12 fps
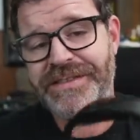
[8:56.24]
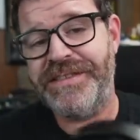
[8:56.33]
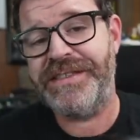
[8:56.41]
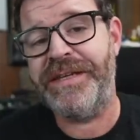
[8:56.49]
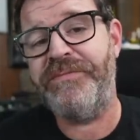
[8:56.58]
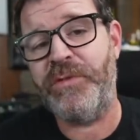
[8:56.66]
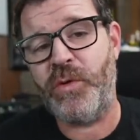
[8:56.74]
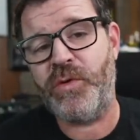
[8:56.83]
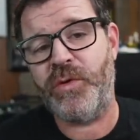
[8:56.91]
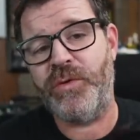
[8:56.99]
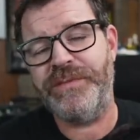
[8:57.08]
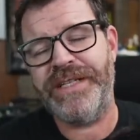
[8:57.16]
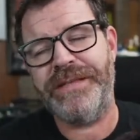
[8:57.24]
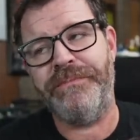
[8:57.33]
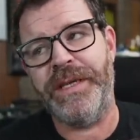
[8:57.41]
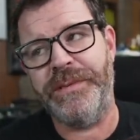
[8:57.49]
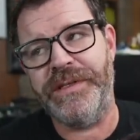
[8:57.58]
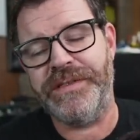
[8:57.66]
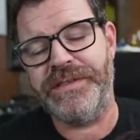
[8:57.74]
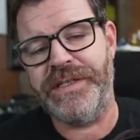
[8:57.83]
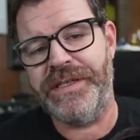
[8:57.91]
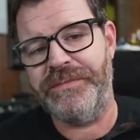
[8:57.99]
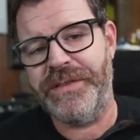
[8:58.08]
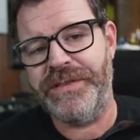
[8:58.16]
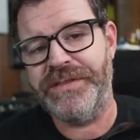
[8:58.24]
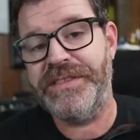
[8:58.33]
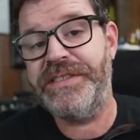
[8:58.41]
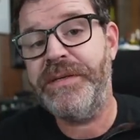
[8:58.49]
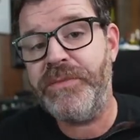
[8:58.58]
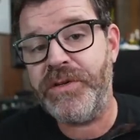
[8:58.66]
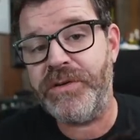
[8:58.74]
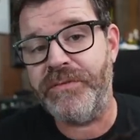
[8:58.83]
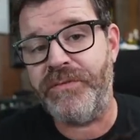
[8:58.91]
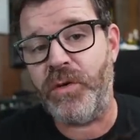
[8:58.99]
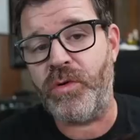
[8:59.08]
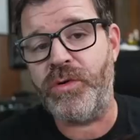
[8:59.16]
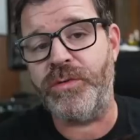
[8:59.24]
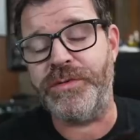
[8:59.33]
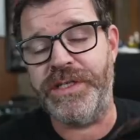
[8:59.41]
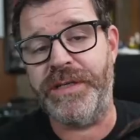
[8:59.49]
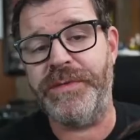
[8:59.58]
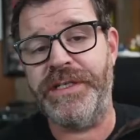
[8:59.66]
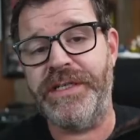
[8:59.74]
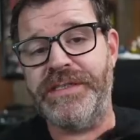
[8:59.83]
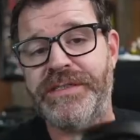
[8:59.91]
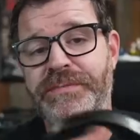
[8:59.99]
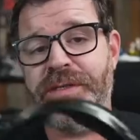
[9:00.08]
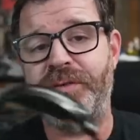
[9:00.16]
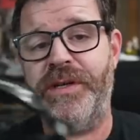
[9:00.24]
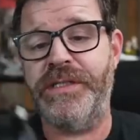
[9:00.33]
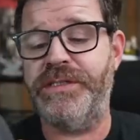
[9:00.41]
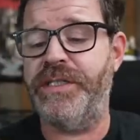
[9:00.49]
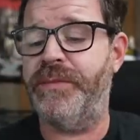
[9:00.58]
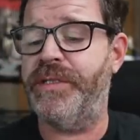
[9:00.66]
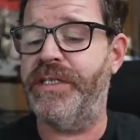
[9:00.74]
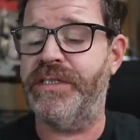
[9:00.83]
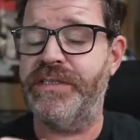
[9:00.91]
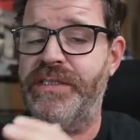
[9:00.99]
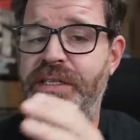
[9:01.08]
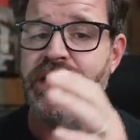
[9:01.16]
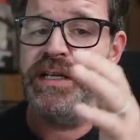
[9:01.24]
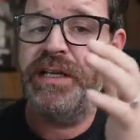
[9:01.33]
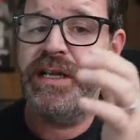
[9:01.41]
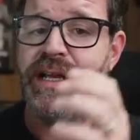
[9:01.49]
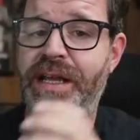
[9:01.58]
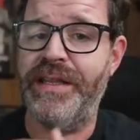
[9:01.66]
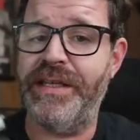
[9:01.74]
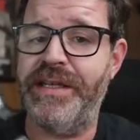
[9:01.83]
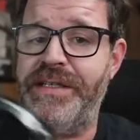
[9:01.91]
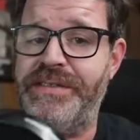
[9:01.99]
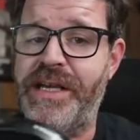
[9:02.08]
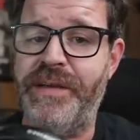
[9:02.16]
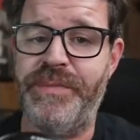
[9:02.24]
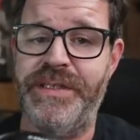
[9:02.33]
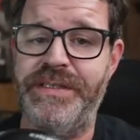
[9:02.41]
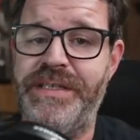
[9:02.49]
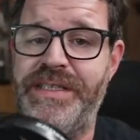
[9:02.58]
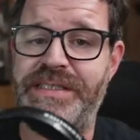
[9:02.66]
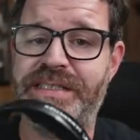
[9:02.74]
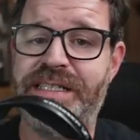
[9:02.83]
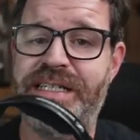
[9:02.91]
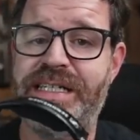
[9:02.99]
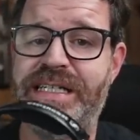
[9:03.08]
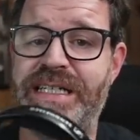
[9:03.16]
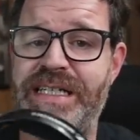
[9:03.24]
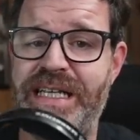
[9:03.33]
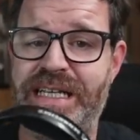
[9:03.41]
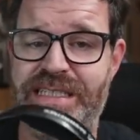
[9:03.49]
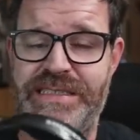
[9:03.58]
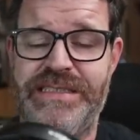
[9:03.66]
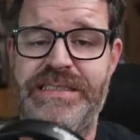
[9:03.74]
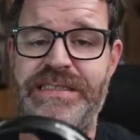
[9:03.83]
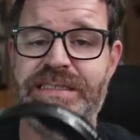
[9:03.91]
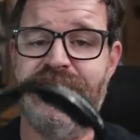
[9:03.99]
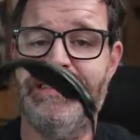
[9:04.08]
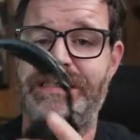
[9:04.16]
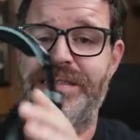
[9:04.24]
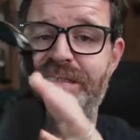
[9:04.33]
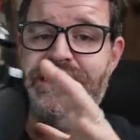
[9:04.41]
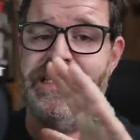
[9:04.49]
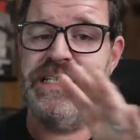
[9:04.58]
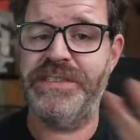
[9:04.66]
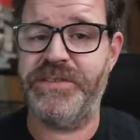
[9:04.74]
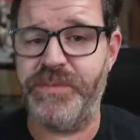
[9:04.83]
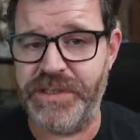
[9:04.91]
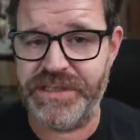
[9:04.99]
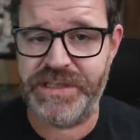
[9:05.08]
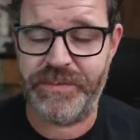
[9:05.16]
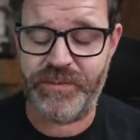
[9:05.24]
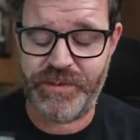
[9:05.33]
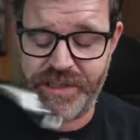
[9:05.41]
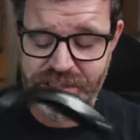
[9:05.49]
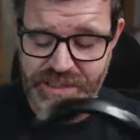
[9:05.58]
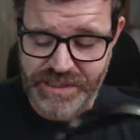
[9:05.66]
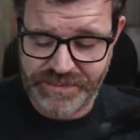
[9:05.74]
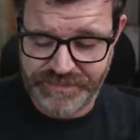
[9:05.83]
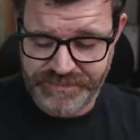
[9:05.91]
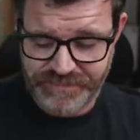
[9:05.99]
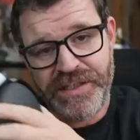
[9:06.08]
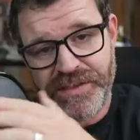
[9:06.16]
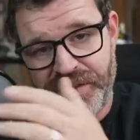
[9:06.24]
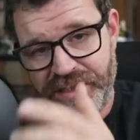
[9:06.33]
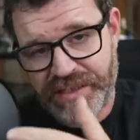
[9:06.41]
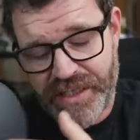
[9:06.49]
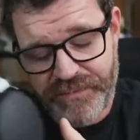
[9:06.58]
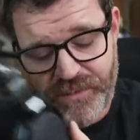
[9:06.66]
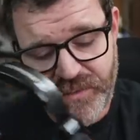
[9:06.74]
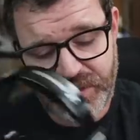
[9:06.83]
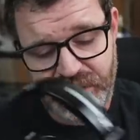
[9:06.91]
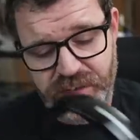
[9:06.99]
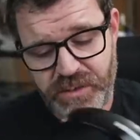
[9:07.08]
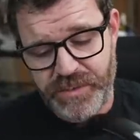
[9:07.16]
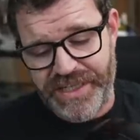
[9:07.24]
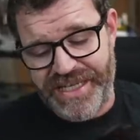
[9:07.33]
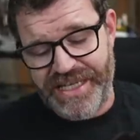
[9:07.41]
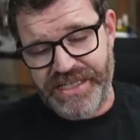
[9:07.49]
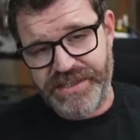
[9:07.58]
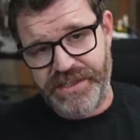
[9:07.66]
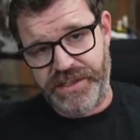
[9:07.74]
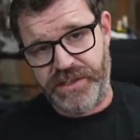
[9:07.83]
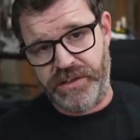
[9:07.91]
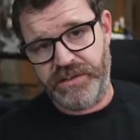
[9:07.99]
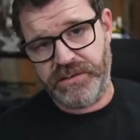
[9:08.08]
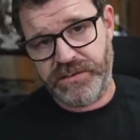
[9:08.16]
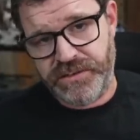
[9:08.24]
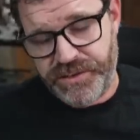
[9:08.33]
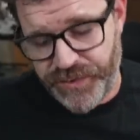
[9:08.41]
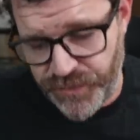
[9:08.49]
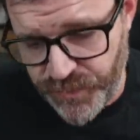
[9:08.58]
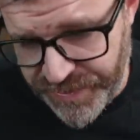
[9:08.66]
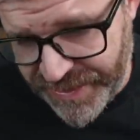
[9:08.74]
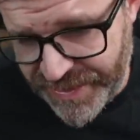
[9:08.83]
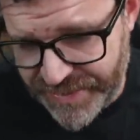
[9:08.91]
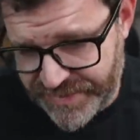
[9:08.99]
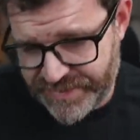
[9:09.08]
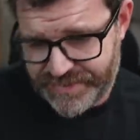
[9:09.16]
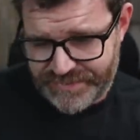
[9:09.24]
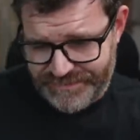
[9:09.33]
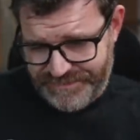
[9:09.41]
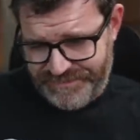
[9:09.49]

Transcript: Same vocal, not maybe the same, but similar vocal yumminess, mid-range yumminess, and then a top end that's clean. Instruments separated out. So this headphone's a little bit easier to get